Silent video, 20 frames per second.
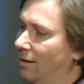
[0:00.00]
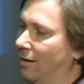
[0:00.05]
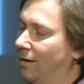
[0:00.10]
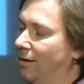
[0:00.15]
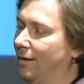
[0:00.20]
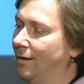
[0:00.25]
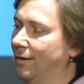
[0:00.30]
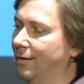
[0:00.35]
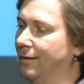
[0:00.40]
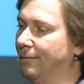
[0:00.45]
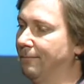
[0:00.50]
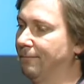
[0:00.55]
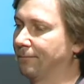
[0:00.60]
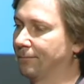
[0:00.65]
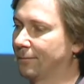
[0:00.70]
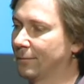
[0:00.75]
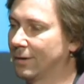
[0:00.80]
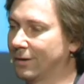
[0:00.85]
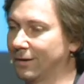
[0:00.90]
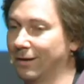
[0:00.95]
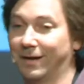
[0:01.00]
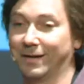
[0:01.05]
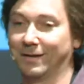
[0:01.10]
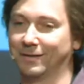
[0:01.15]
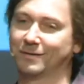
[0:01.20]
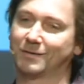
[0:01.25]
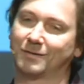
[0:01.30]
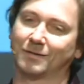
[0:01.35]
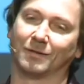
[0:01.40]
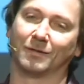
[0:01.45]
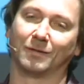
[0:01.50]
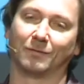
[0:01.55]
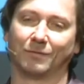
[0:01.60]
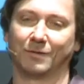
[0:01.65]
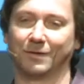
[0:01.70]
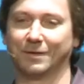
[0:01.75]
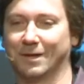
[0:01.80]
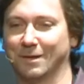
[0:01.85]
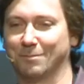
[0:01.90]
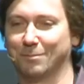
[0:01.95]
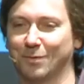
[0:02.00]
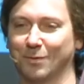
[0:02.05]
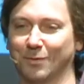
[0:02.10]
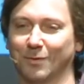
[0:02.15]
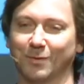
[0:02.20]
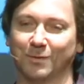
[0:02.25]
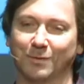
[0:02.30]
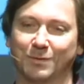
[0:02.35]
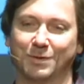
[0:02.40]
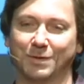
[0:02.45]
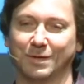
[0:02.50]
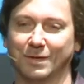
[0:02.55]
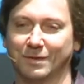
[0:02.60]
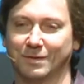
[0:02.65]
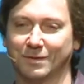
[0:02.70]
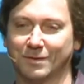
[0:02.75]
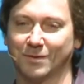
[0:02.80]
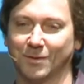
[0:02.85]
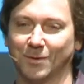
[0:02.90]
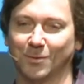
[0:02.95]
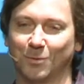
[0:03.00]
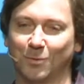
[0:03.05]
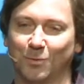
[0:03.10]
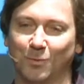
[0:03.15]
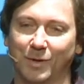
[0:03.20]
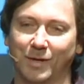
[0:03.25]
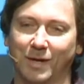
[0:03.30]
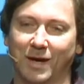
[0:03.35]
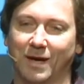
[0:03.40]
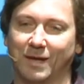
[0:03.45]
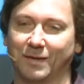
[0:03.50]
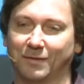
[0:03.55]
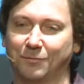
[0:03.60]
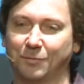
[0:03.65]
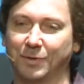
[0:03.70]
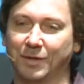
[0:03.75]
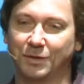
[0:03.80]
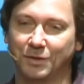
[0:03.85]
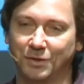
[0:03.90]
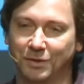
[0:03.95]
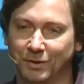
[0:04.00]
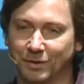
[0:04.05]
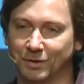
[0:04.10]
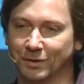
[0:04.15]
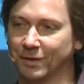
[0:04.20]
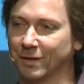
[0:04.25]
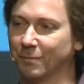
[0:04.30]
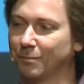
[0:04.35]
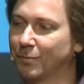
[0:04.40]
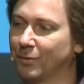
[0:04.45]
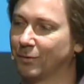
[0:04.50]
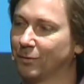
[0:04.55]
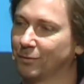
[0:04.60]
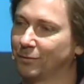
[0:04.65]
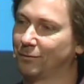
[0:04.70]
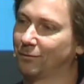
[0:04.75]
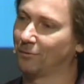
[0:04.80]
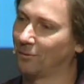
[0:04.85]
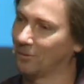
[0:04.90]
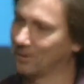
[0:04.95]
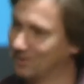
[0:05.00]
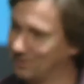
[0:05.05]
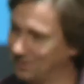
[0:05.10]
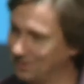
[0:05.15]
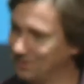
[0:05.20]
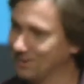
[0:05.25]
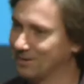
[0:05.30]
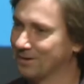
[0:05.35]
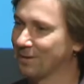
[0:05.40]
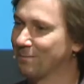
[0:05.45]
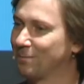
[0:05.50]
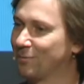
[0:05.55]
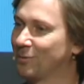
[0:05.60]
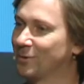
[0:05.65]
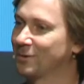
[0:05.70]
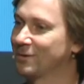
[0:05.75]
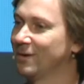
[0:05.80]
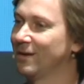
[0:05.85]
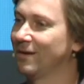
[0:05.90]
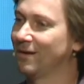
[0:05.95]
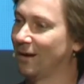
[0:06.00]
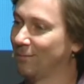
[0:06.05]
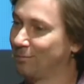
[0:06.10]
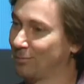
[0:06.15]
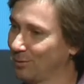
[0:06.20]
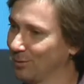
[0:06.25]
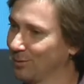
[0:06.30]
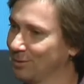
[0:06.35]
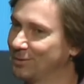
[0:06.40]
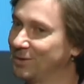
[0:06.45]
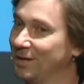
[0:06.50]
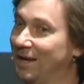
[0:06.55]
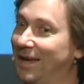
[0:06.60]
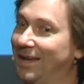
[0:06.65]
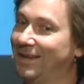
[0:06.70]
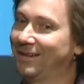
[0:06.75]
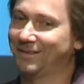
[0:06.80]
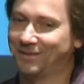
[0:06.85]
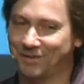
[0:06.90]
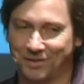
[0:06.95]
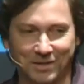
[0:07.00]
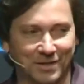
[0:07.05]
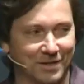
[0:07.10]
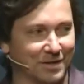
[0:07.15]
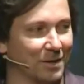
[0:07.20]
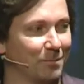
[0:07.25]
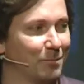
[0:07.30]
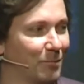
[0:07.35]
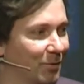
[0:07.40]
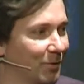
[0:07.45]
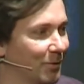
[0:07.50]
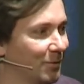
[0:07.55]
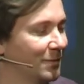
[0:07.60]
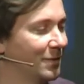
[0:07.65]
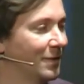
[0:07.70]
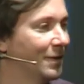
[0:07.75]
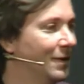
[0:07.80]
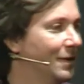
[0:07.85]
uh, client-server approach, and so we had three-tier approach, four-tier approach, and tier approach.